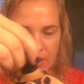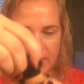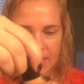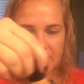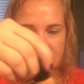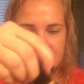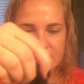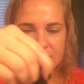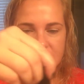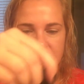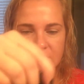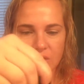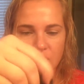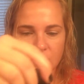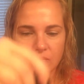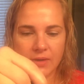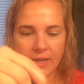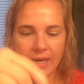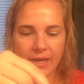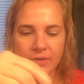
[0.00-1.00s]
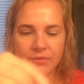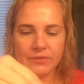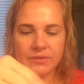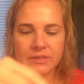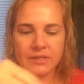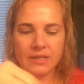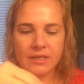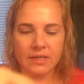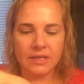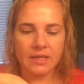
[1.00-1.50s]
it around,
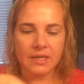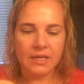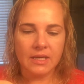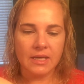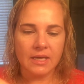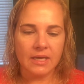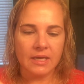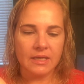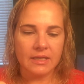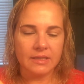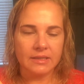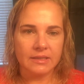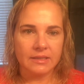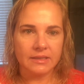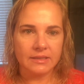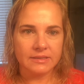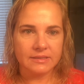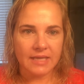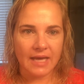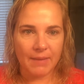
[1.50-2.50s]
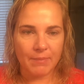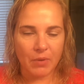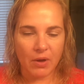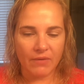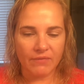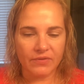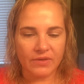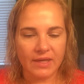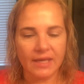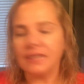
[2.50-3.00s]
tap
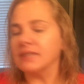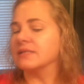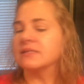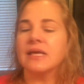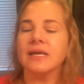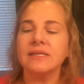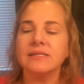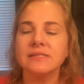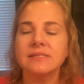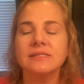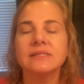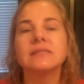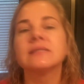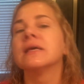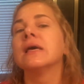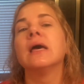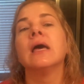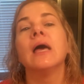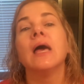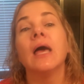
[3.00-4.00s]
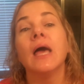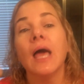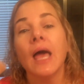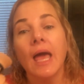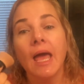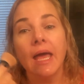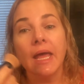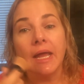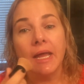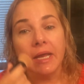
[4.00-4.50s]
off the excess,
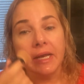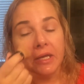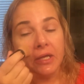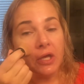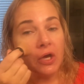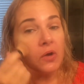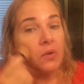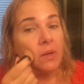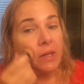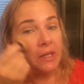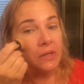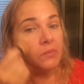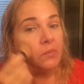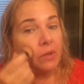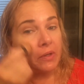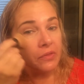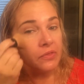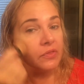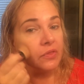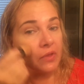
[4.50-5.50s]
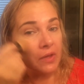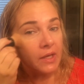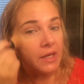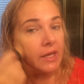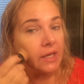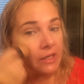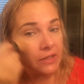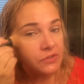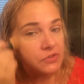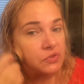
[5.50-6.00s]
and go in with
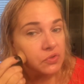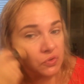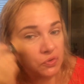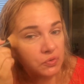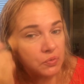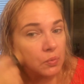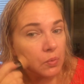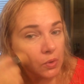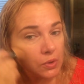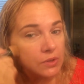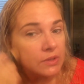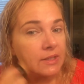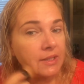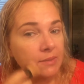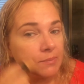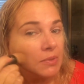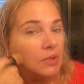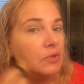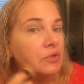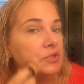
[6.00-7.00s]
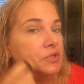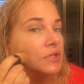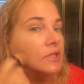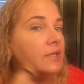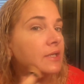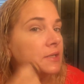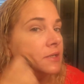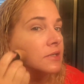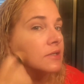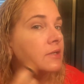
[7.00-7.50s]
a swirling
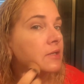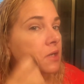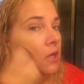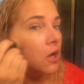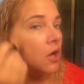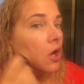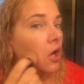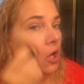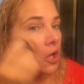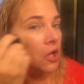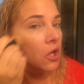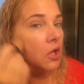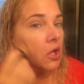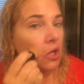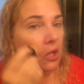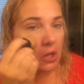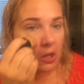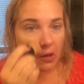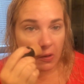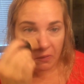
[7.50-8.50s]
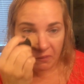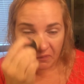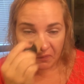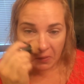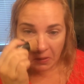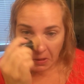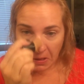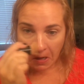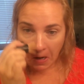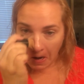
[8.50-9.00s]
motion all
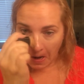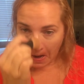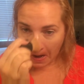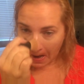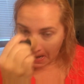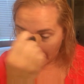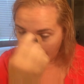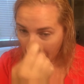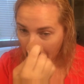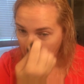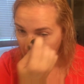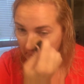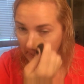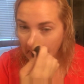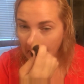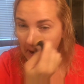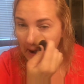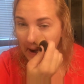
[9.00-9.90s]
over. And